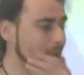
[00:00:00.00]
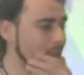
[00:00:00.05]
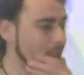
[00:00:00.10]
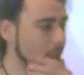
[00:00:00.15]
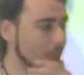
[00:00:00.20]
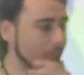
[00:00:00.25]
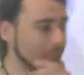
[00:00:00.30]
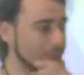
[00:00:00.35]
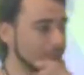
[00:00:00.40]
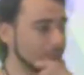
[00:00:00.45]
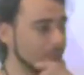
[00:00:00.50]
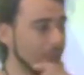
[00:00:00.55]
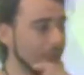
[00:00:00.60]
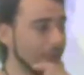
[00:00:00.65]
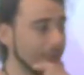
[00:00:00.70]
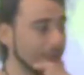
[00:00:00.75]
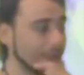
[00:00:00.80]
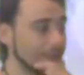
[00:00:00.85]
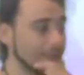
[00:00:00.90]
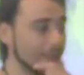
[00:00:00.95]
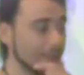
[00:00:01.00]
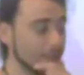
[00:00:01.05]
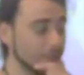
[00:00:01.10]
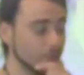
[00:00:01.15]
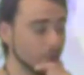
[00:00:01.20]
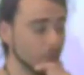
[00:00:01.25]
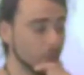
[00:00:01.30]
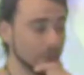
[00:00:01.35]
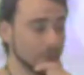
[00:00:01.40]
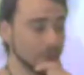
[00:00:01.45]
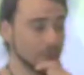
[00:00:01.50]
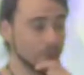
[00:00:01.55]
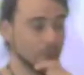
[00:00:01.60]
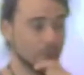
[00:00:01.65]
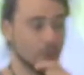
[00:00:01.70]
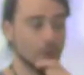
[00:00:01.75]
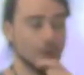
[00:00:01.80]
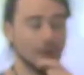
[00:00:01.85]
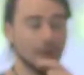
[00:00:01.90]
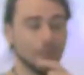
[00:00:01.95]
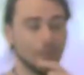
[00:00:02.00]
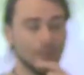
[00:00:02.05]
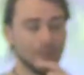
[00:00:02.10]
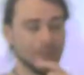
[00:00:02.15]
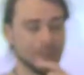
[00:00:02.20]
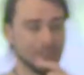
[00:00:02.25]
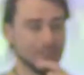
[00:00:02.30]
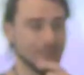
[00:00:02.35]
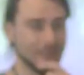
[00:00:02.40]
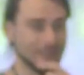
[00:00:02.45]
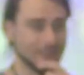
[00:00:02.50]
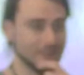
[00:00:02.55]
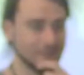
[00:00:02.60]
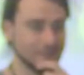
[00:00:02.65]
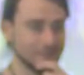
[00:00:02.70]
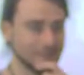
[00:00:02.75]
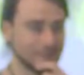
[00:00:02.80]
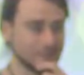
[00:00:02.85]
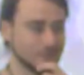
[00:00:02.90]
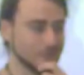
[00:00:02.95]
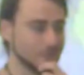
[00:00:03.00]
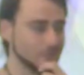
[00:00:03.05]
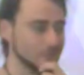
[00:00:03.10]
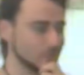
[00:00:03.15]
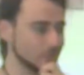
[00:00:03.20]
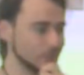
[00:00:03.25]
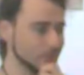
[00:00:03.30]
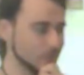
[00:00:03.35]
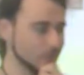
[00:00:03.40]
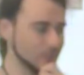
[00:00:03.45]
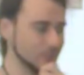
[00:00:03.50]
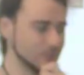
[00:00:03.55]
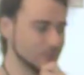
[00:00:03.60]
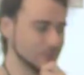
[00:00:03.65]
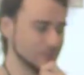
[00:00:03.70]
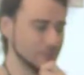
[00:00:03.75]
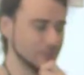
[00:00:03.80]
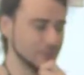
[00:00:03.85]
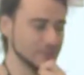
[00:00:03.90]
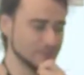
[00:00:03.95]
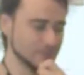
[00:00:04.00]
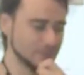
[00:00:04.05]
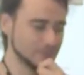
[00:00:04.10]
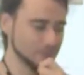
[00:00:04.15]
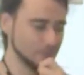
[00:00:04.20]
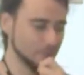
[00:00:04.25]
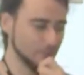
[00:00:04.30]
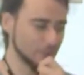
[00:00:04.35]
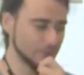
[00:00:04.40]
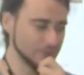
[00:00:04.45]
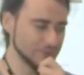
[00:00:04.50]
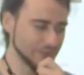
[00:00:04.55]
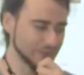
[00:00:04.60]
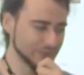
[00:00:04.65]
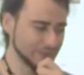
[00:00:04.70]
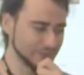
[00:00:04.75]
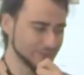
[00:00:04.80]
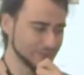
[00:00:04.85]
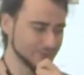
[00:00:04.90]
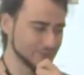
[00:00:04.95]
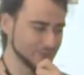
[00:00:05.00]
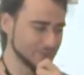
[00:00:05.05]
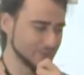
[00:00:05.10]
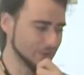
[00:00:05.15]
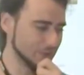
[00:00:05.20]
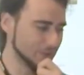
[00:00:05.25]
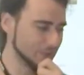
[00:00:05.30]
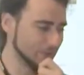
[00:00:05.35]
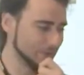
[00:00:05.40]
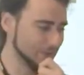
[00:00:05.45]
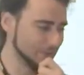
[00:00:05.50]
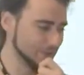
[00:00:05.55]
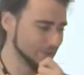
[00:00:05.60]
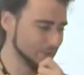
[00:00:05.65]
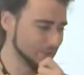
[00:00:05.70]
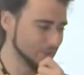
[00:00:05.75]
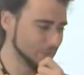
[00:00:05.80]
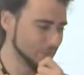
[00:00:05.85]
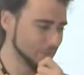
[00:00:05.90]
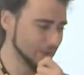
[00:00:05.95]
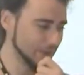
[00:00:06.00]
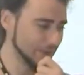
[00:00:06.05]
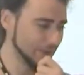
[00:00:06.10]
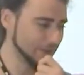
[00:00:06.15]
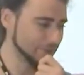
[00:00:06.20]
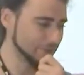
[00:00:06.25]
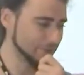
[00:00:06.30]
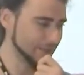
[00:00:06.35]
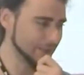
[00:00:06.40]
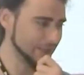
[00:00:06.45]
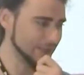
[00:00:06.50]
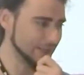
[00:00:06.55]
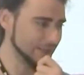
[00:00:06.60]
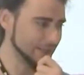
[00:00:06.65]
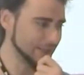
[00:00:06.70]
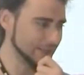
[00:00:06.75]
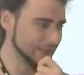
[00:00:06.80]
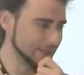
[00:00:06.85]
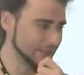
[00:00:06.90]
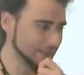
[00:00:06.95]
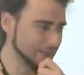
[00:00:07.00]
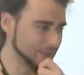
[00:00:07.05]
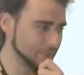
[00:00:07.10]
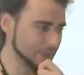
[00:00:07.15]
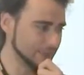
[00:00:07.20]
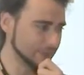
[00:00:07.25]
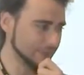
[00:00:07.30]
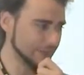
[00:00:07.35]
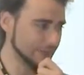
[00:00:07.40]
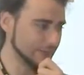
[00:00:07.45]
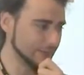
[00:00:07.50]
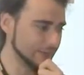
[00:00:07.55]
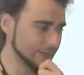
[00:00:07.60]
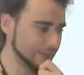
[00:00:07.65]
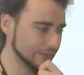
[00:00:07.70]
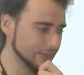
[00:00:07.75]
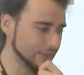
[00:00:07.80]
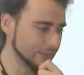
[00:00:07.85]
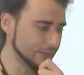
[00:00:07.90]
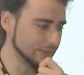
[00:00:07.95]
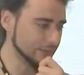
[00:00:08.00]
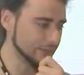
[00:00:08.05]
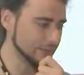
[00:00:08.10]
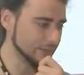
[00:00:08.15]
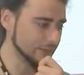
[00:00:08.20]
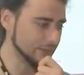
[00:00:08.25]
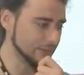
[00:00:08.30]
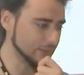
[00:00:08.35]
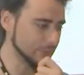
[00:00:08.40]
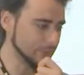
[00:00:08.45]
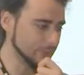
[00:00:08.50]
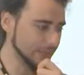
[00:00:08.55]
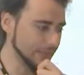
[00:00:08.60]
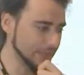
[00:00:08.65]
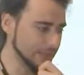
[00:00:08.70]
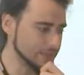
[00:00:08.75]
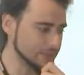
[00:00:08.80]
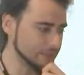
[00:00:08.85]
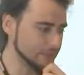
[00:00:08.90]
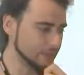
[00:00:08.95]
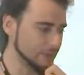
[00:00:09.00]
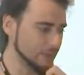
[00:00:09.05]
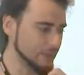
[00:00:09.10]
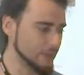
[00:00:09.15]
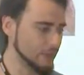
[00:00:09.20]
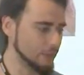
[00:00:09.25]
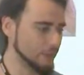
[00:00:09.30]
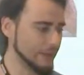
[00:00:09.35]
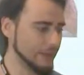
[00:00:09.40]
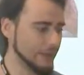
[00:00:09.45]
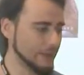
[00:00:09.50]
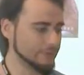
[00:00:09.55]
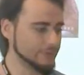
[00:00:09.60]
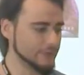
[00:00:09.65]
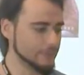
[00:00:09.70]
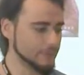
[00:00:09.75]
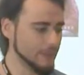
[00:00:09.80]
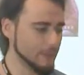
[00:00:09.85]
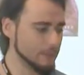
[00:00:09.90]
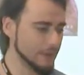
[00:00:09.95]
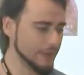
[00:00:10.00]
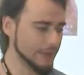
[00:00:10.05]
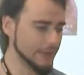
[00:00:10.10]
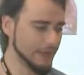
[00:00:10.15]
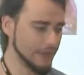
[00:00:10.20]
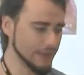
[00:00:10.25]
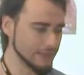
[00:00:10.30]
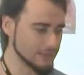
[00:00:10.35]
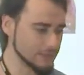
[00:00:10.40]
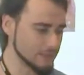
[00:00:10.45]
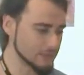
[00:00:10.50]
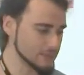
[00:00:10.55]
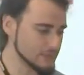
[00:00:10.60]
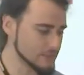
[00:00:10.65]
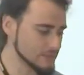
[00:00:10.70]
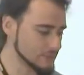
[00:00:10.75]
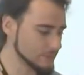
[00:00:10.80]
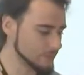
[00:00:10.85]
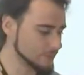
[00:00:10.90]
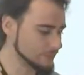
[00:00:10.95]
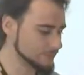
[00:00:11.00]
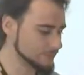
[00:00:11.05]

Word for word: Right, and if you want to know how it's done, it's a research project, so we have here on the machine learning uh, page, we have the publications.